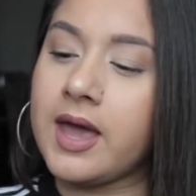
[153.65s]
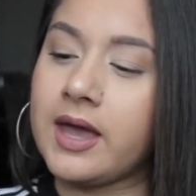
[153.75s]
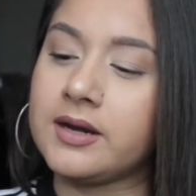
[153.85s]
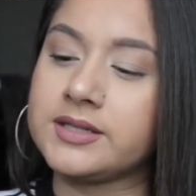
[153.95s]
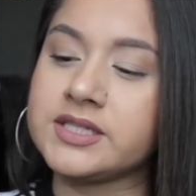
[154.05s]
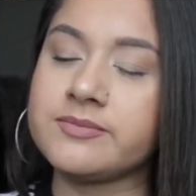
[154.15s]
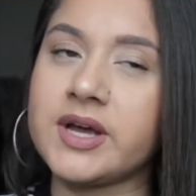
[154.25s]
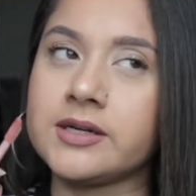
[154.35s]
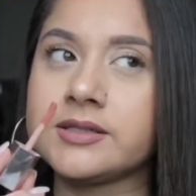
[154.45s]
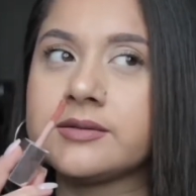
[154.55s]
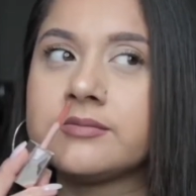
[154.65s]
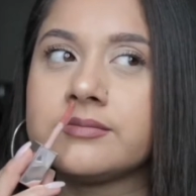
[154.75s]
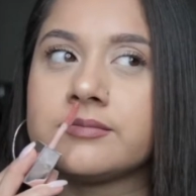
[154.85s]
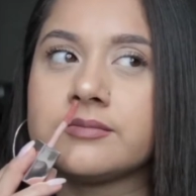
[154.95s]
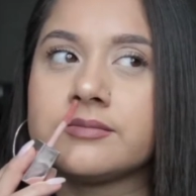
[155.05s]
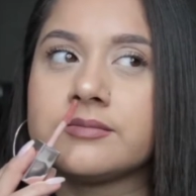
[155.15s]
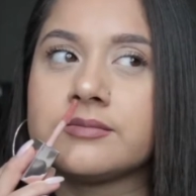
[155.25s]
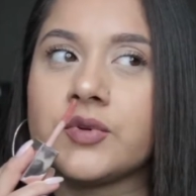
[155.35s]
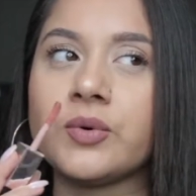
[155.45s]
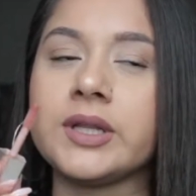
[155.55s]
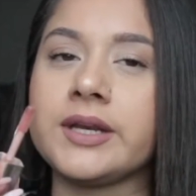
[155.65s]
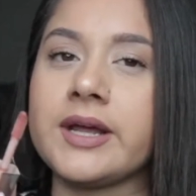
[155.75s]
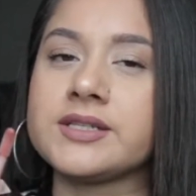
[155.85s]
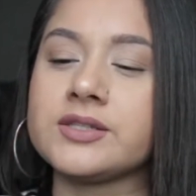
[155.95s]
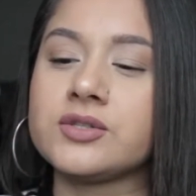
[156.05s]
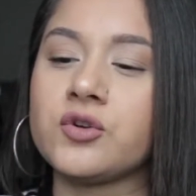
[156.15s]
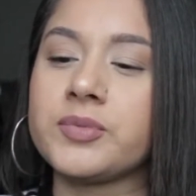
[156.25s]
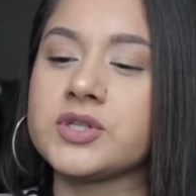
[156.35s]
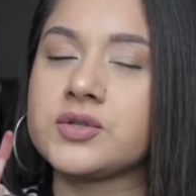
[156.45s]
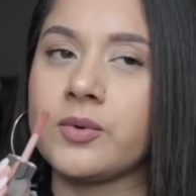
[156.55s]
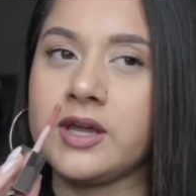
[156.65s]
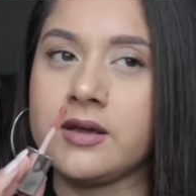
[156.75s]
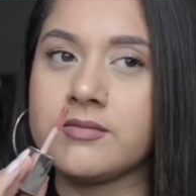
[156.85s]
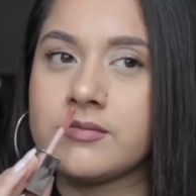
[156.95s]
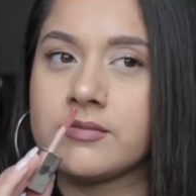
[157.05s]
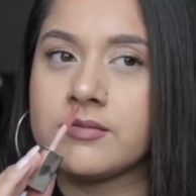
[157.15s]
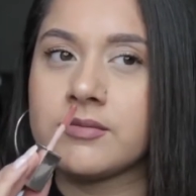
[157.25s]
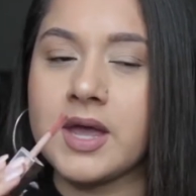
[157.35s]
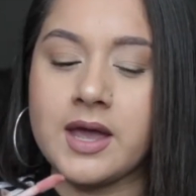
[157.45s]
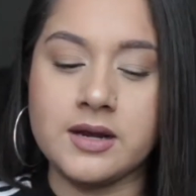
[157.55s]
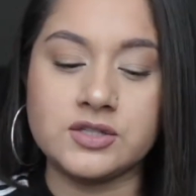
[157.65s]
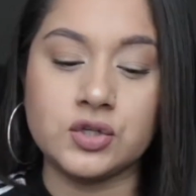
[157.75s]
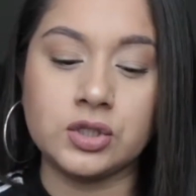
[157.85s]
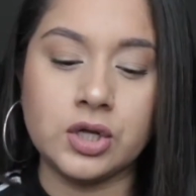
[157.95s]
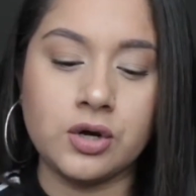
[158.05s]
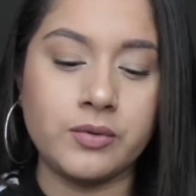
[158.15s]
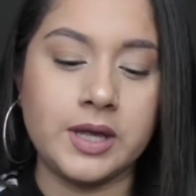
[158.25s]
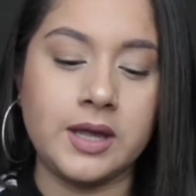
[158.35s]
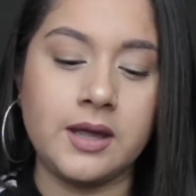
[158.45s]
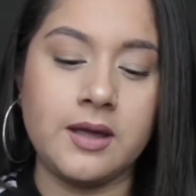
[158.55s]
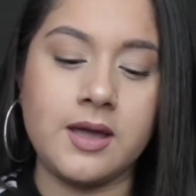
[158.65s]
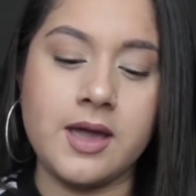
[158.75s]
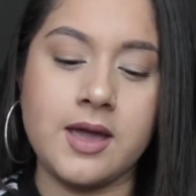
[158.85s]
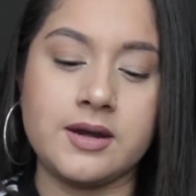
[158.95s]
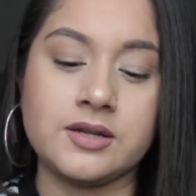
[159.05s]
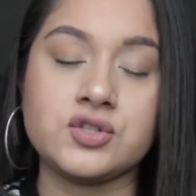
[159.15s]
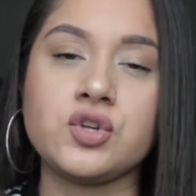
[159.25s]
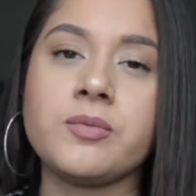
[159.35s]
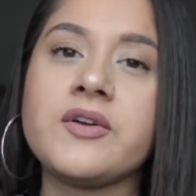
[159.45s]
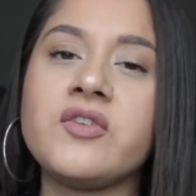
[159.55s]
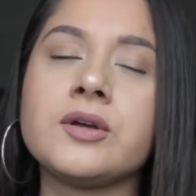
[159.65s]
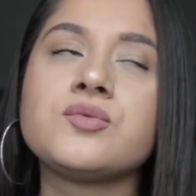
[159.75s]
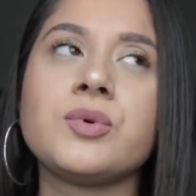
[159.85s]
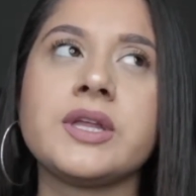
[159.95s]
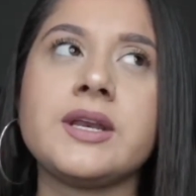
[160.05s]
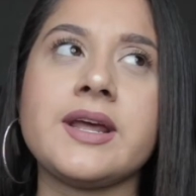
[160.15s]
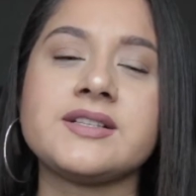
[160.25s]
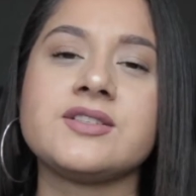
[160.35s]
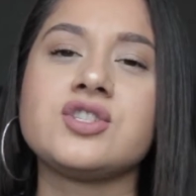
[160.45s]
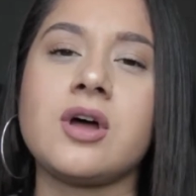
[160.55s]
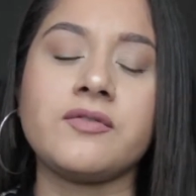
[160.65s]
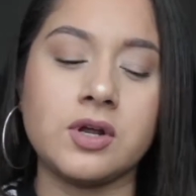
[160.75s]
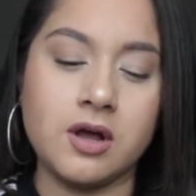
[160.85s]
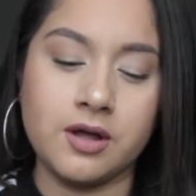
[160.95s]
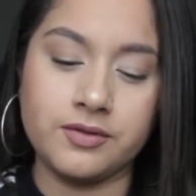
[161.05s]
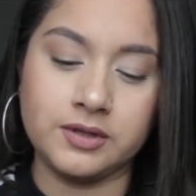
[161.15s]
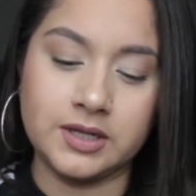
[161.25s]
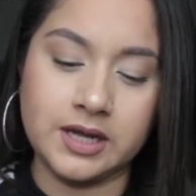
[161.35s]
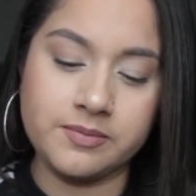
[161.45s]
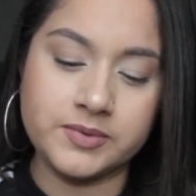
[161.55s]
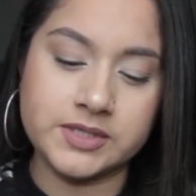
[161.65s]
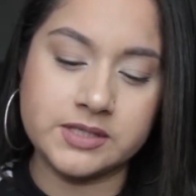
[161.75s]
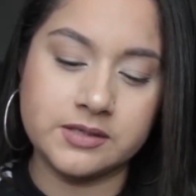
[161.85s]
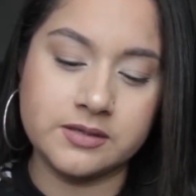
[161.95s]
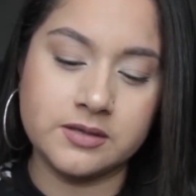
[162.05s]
And it smells really nice. It's super sweet, and it's glowy, and it feels really nice and soft on the lips.